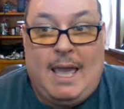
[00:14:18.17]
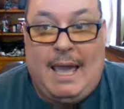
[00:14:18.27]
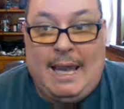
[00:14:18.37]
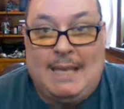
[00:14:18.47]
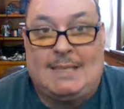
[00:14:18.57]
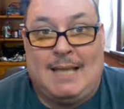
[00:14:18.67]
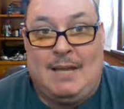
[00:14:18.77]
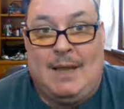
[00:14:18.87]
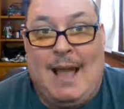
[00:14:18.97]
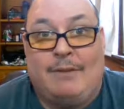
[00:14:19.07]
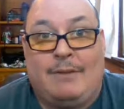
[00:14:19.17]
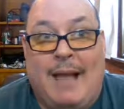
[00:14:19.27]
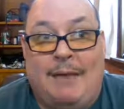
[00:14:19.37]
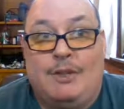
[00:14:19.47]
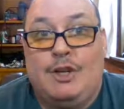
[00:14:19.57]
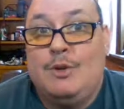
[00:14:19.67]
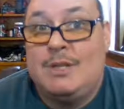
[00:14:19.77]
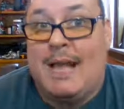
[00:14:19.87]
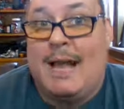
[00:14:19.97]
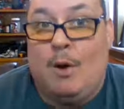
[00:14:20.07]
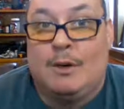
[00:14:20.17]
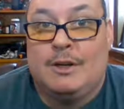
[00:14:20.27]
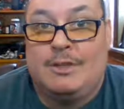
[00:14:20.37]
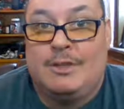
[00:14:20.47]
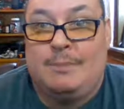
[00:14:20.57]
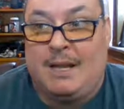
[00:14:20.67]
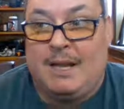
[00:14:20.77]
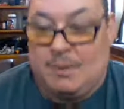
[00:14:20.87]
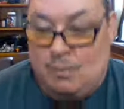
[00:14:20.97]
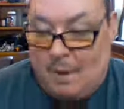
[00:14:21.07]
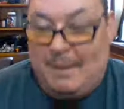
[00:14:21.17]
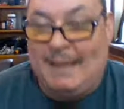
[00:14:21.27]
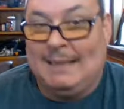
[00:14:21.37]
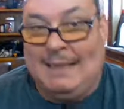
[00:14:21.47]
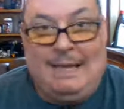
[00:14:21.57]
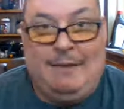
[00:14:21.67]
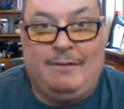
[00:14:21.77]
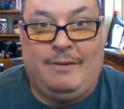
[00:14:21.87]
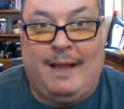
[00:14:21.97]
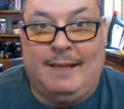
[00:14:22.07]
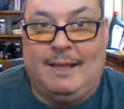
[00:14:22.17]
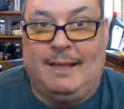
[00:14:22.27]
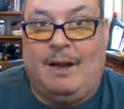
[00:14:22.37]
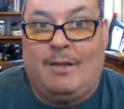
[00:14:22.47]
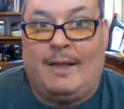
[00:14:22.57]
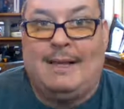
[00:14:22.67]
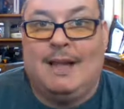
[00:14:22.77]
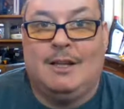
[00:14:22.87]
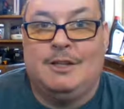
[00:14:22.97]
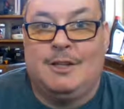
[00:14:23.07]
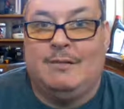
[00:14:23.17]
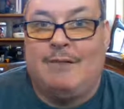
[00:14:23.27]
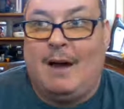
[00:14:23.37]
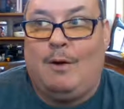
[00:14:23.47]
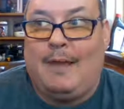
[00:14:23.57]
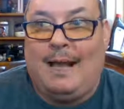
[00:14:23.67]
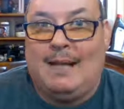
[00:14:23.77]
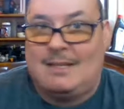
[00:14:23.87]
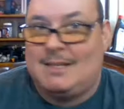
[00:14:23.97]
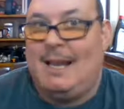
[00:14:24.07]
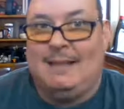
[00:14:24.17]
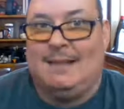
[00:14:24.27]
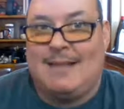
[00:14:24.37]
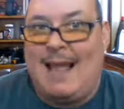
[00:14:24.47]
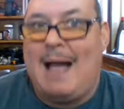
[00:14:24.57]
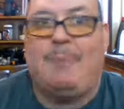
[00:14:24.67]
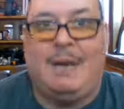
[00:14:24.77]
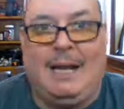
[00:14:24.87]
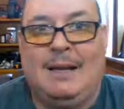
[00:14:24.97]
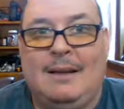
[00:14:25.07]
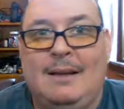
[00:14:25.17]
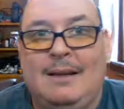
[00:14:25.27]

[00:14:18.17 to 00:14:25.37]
and I say you have to have 2 site owners because one might leave, and then all that knowledge of how that site is happening